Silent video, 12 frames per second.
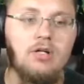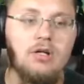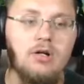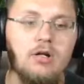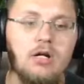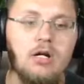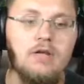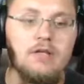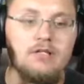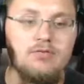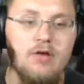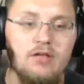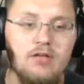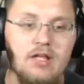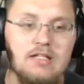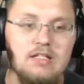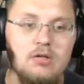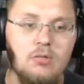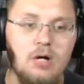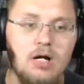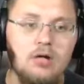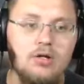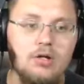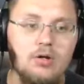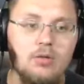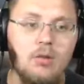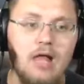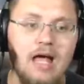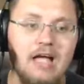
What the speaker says: here, this feather that's in the water here will